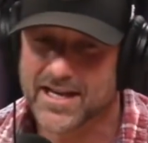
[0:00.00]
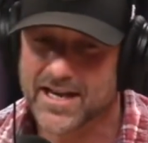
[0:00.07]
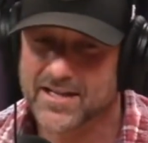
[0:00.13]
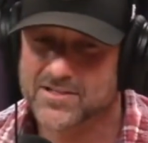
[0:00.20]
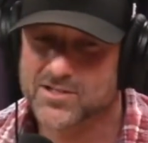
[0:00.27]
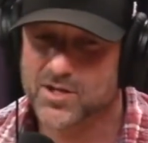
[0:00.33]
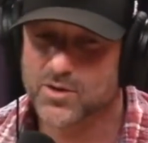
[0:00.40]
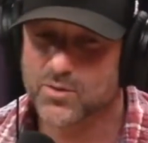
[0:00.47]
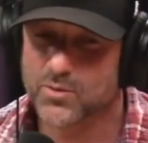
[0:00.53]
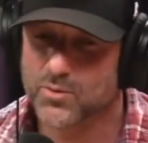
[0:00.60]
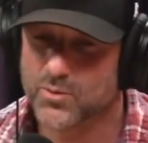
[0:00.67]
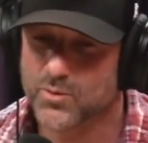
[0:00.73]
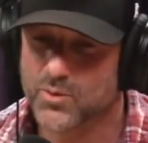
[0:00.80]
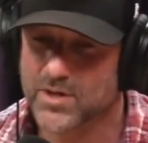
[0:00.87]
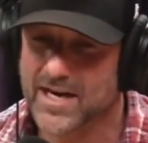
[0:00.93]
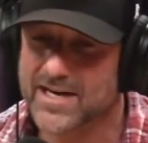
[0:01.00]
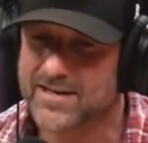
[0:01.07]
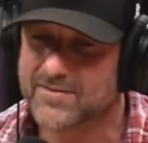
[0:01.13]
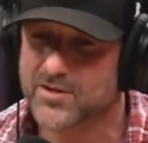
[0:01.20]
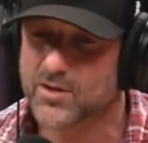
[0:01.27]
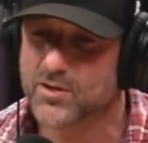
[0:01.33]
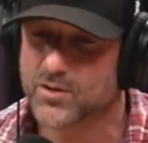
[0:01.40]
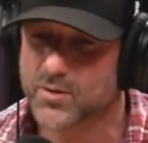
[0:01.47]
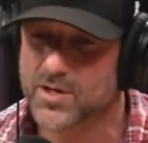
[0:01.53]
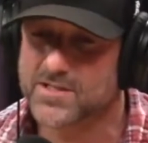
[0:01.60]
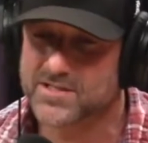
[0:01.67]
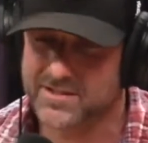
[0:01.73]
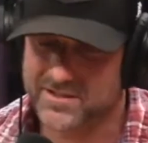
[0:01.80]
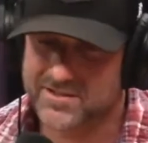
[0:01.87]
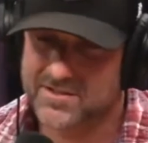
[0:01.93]
And so when I didn't even know who it was,
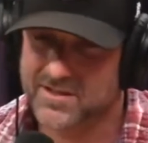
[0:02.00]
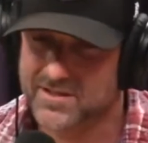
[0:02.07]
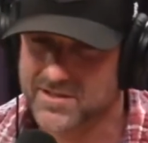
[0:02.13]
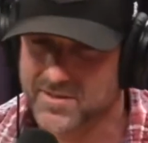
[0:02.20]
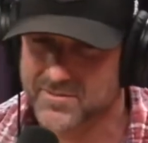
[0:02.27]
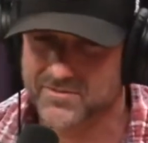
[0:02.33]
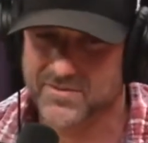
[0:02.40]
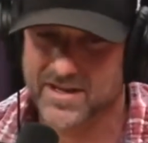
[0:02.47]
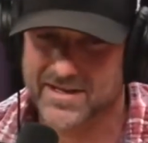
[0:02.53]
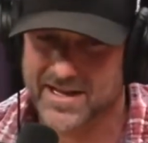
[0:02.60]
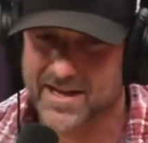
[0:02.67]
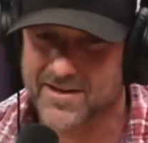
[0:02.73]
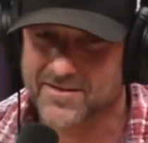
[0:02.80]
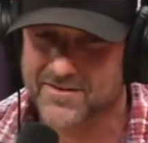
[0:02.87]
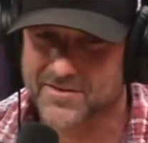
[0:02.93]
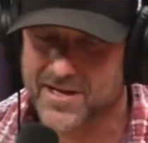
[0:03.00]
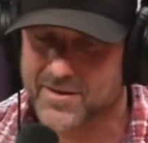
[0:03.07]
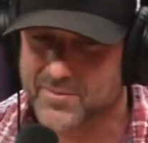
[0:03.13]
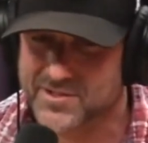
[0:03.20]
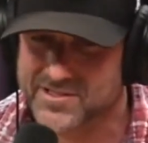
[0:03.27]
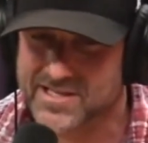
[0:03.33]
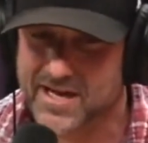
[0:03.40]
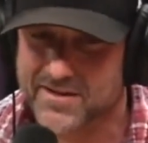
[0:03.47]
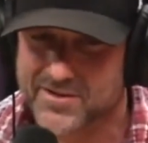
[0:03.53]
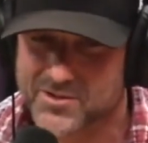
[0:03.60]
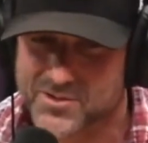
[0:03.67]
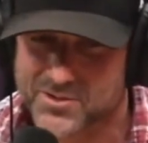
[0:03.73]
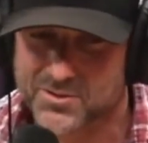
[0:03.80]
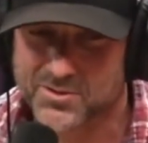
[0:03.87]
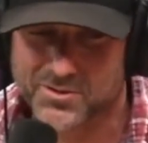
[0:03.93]
and come to find out her name was Sally
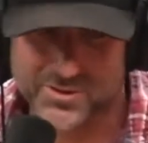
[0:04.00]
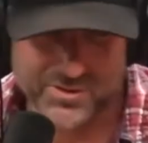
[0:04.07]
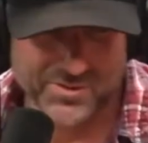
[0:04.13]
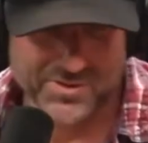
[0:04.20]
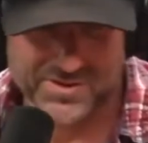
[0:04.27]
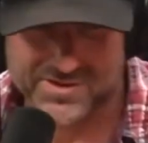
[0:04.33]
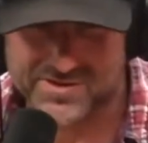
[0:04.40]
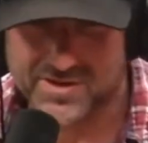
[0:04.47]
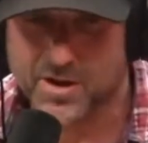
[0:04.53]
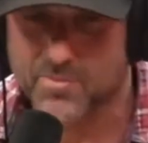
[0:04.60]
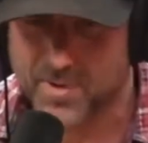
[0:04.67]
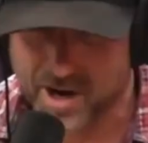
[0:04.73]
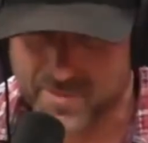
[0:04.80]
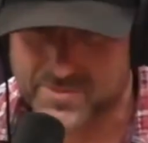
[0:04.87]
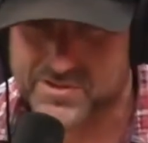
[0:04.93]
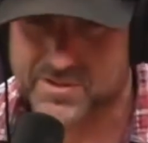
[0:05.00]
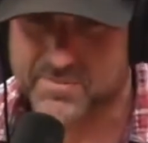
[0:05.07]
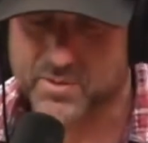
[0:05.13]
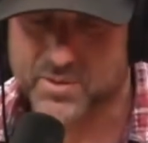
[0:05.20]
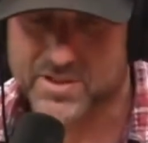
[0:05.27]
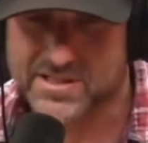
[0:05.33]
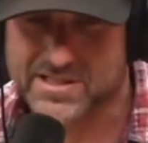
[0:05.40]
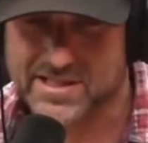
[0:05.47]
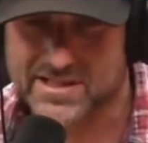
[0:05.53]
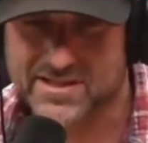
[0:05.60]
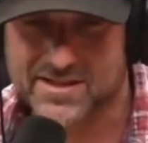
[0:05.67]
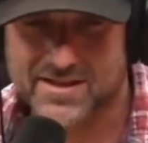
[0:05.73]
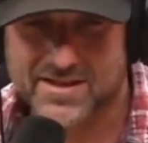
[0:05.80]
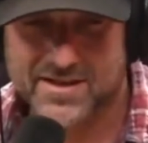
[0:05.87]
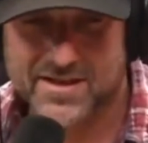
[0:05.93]
Jewell, who was Obama's appointee
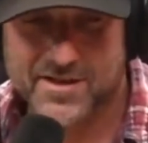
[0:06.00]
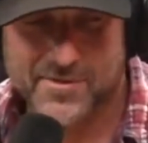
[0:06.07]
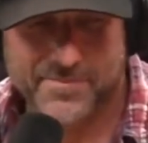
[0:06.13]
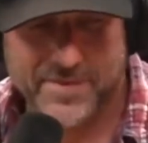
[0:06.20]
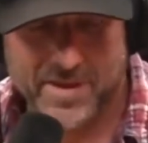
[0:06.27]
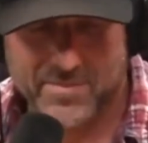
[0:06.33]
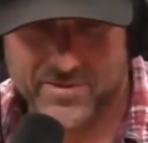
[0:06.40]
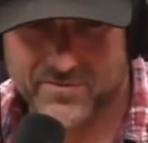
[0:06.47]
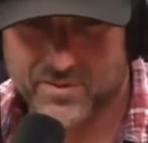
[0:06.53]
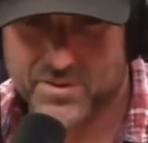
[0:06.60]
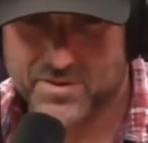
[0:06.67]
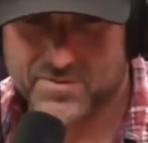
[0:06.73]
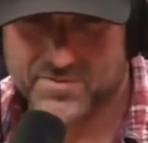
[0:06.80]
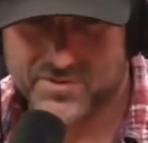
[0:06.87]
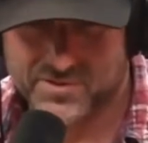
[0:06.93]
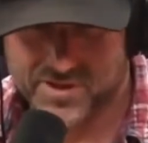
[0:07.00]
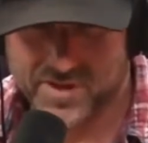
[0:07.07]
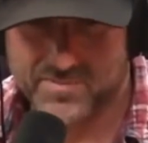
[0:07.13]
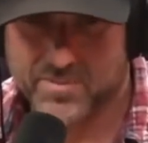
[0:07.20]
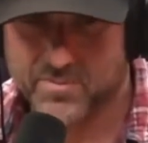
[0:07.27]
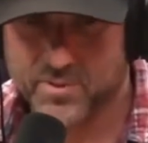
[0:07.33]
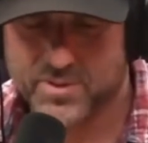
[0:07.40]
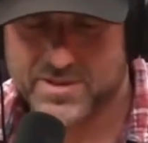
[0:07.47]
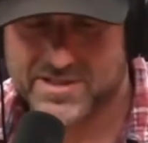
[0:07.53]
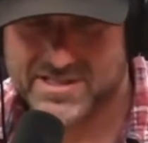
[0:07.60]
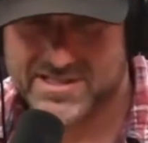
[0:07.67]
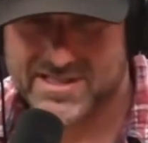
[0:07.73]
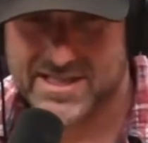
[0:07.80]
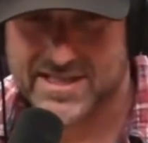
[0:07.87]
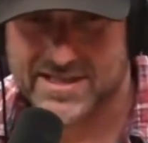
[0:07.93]
before Trump appointed
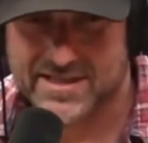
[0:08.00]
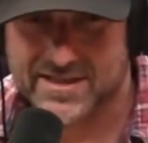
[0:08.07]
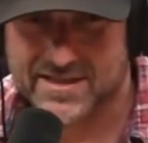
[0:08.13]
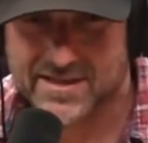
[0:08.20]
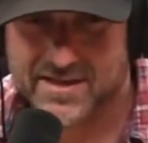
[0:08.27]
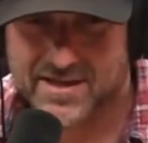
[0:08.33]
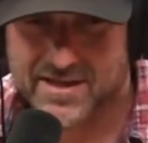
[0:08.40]
Zinke.